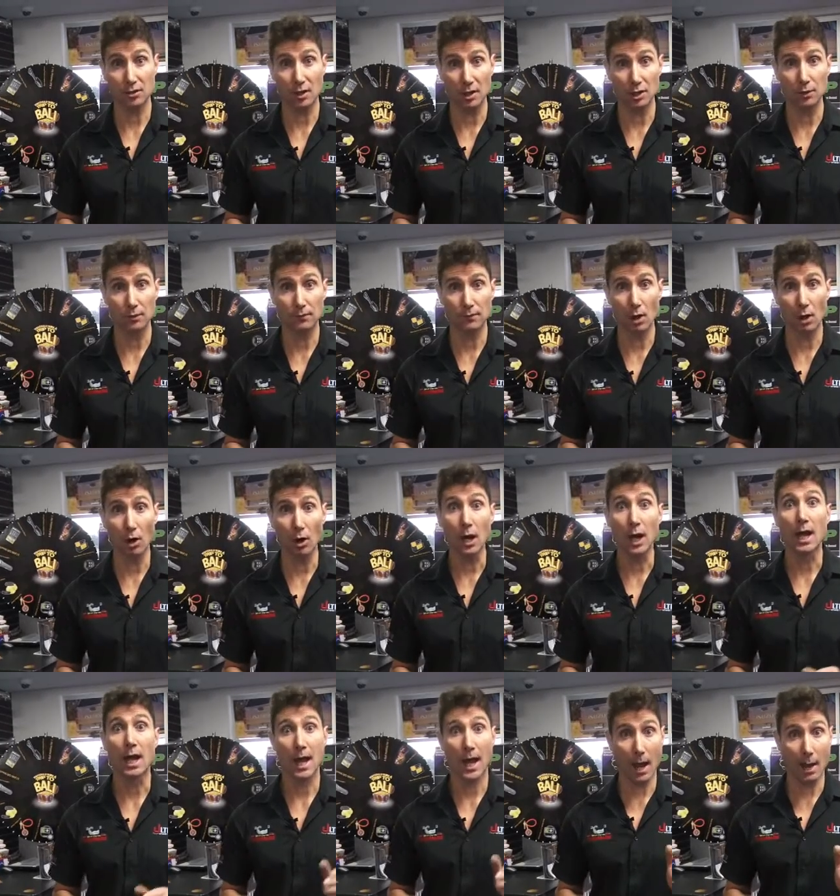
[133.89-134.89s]
that you've got
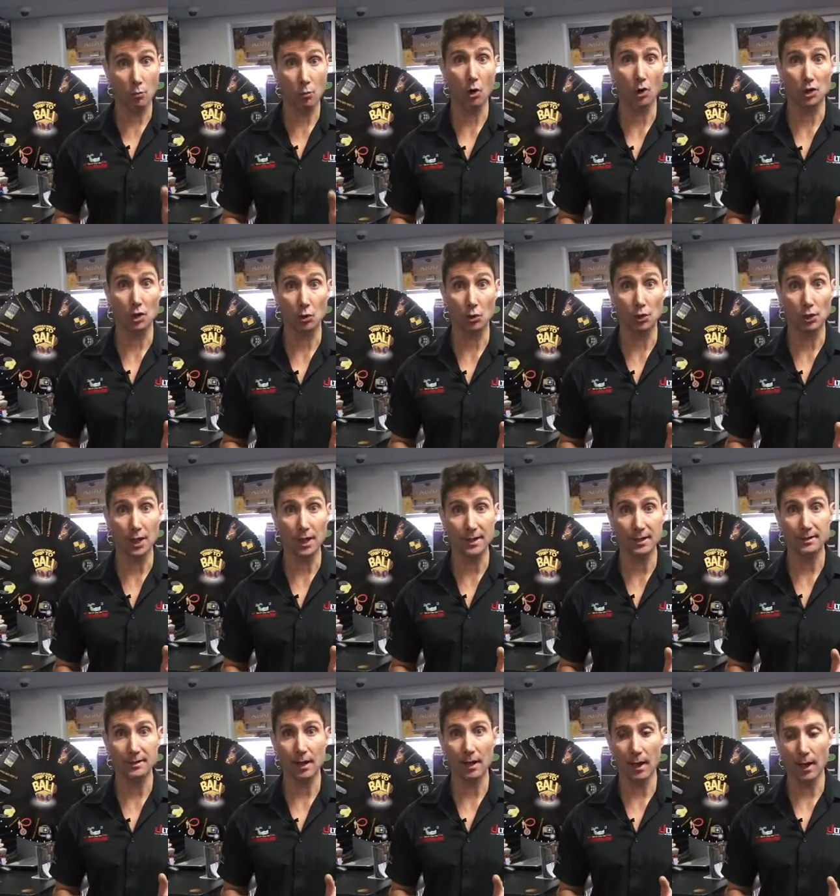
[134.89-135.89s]
and what your
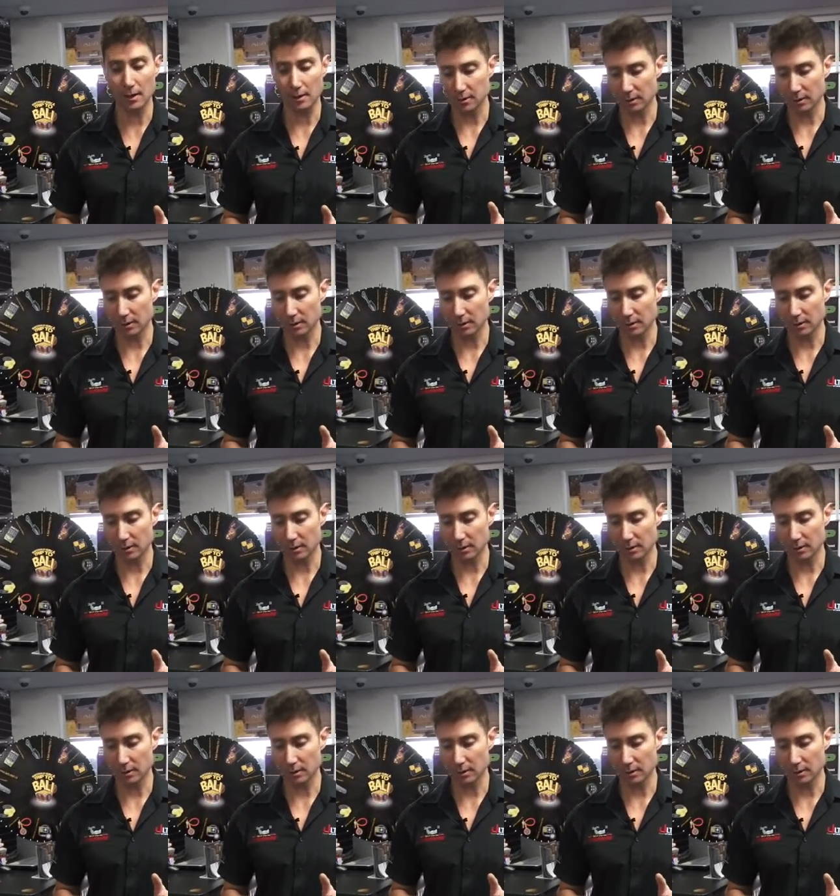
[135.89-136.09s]
needs are.